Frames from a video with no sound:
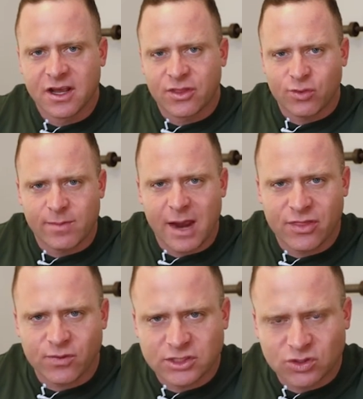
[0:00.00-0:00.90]

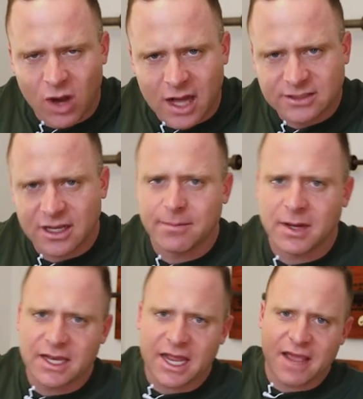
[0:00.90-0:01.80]
3x3 squats on
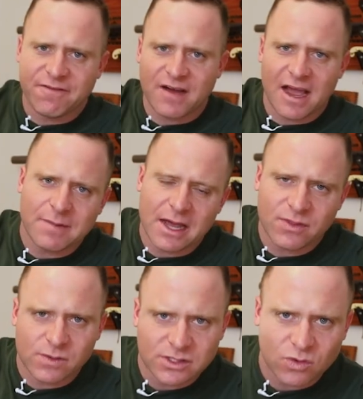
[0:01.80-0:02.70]
Monday,
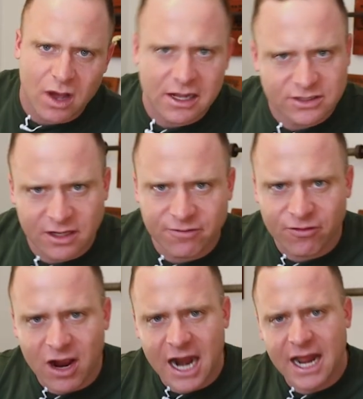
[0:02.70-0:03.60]
5x3 squats on
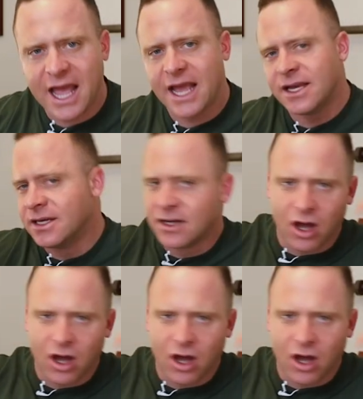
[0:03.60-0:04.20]
Friday.